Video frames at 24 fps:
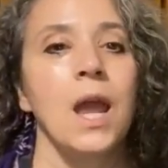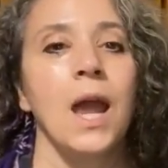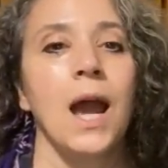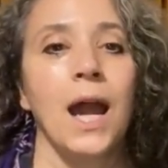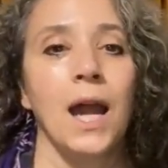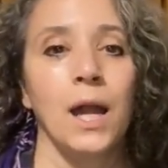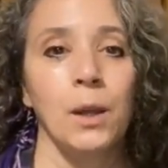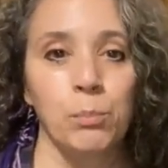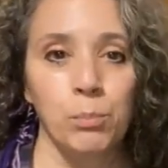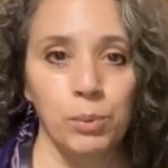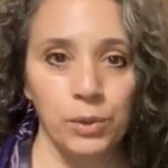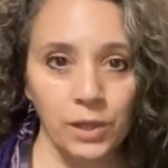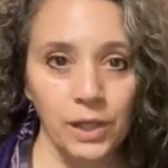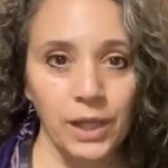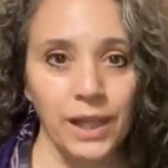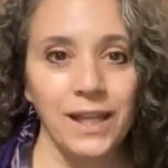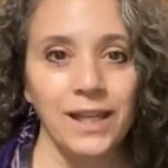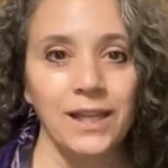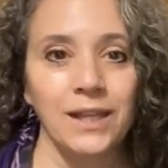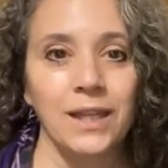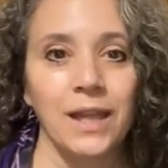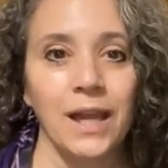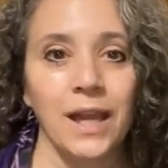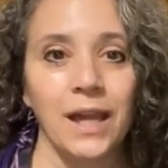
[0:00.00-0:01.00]
I
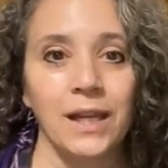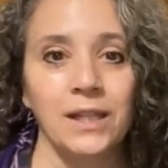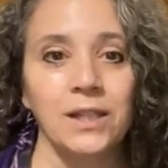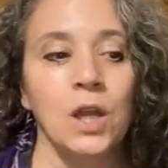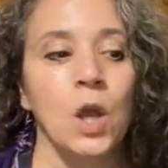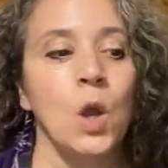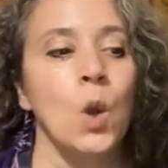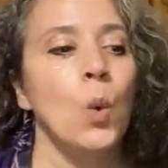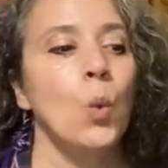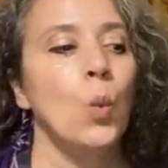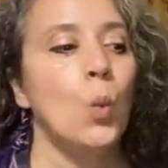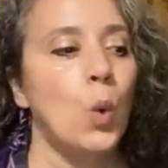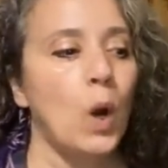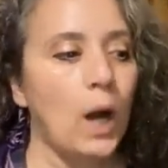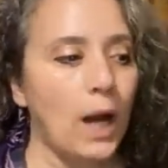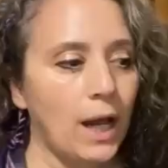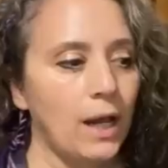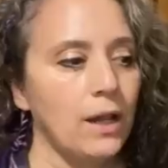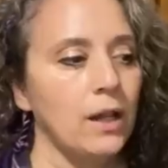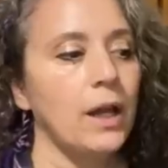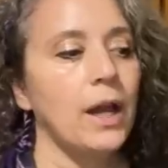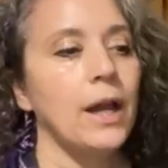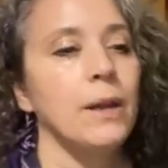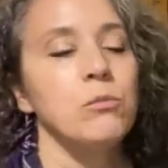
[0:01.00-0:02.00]
play that
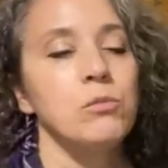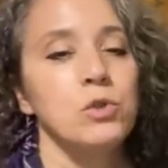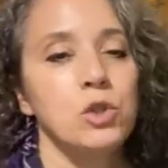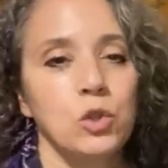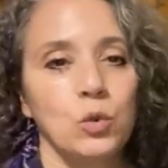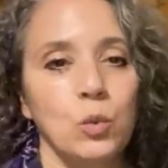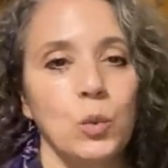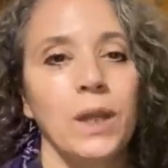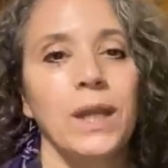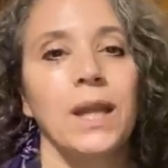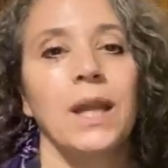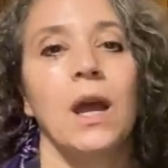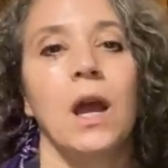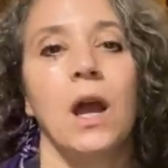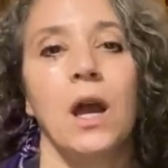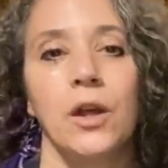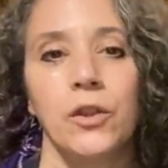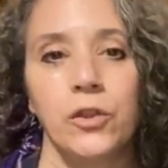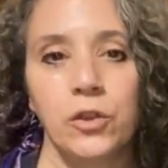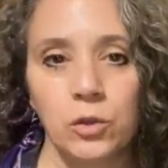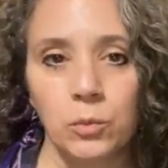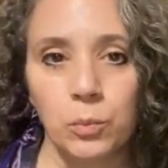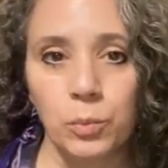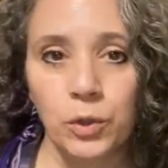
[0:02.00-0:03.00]
while I'm doing
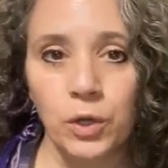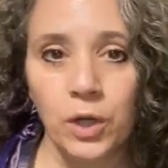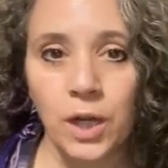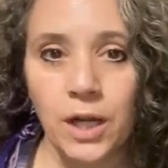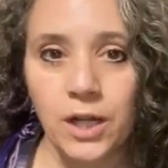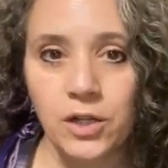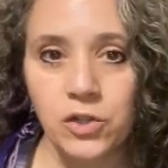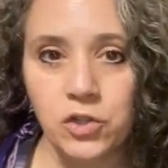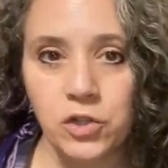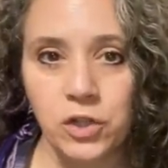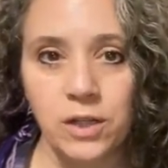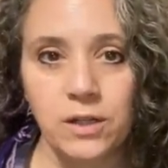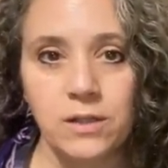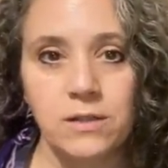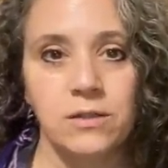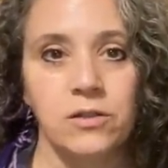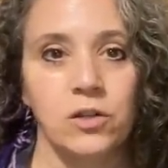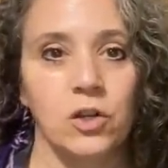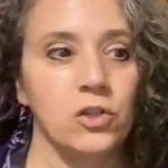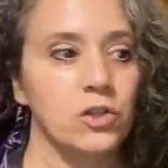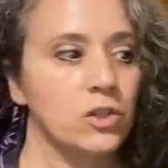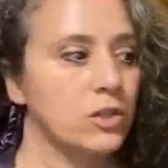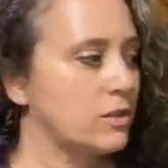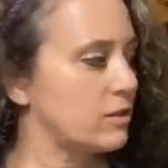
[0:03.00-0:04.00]
other projects
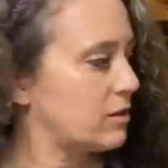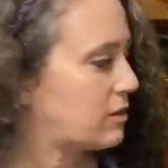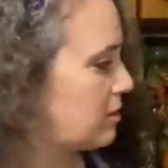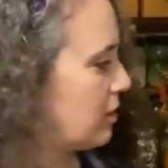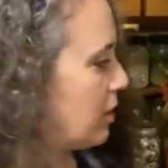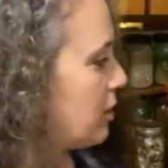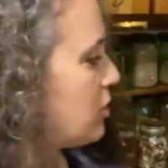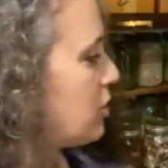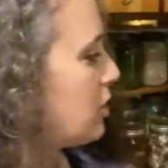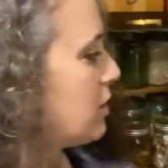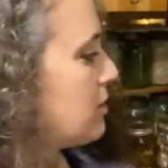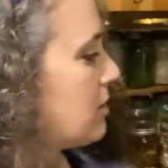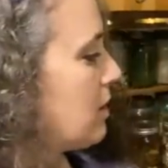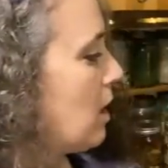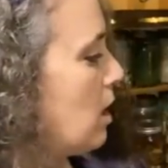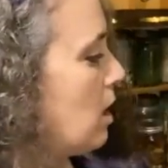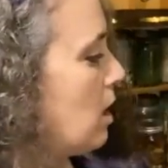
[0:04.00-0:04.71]
such, such as